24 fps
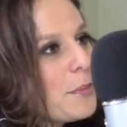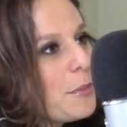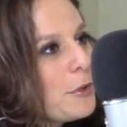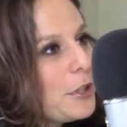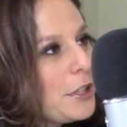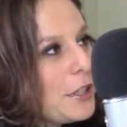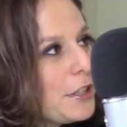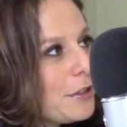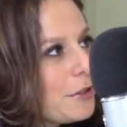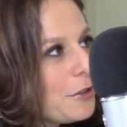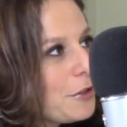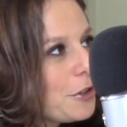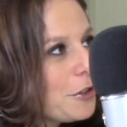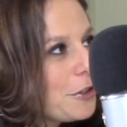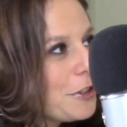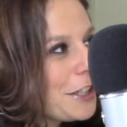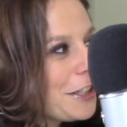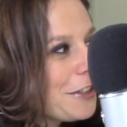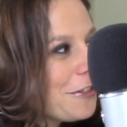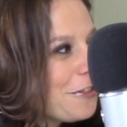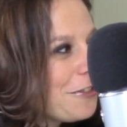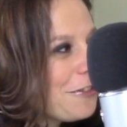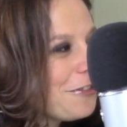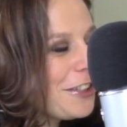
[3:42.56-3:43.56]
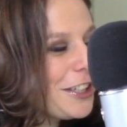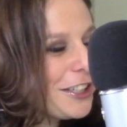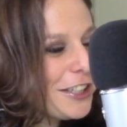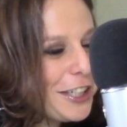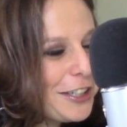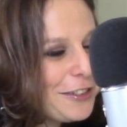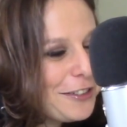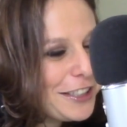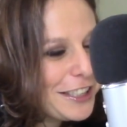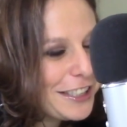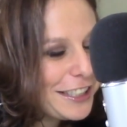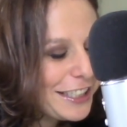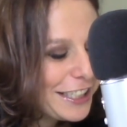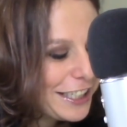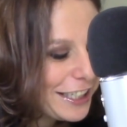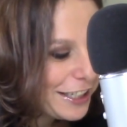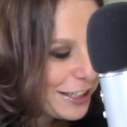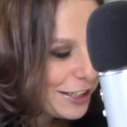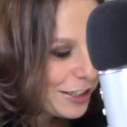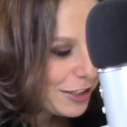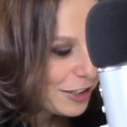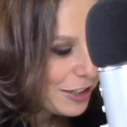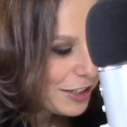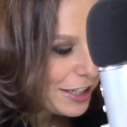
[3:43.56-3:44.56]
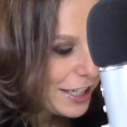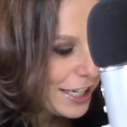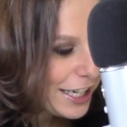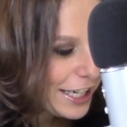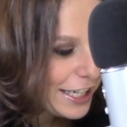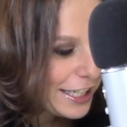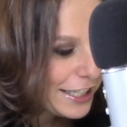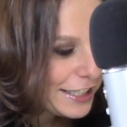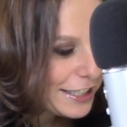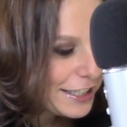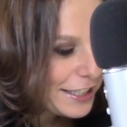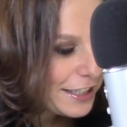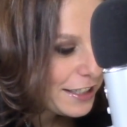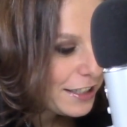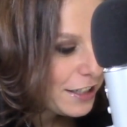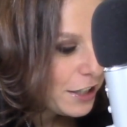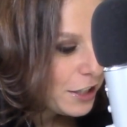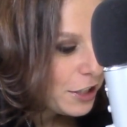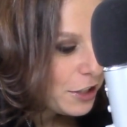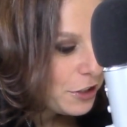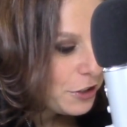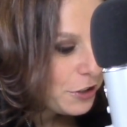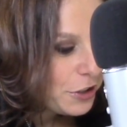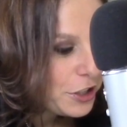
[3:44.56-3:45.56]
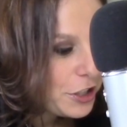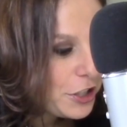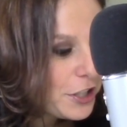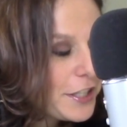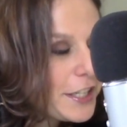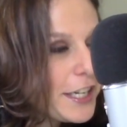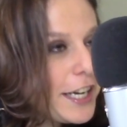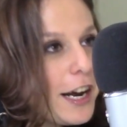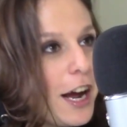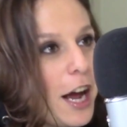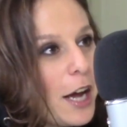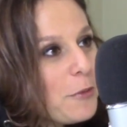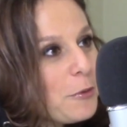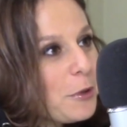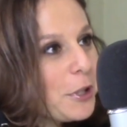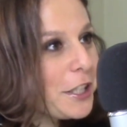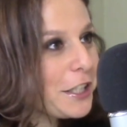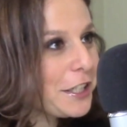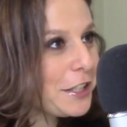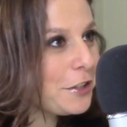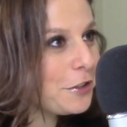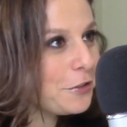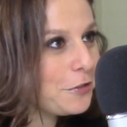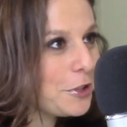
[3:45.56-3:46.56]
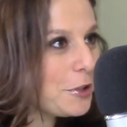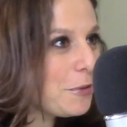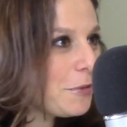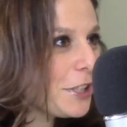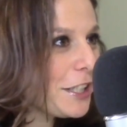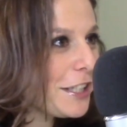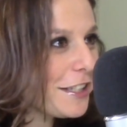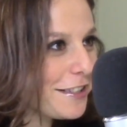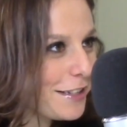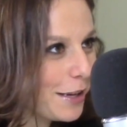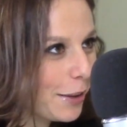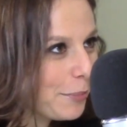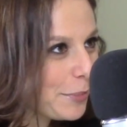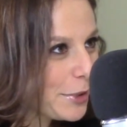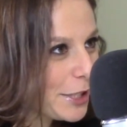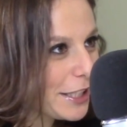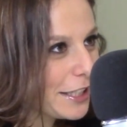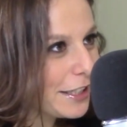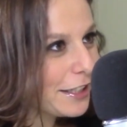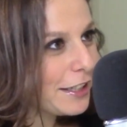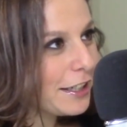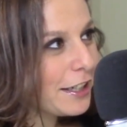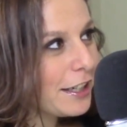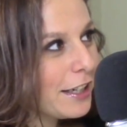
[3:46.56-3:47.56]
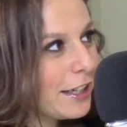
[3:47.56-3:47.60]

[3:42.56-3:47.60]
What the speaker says: point and growing very quickly. And you can just say, I want to interview with this company.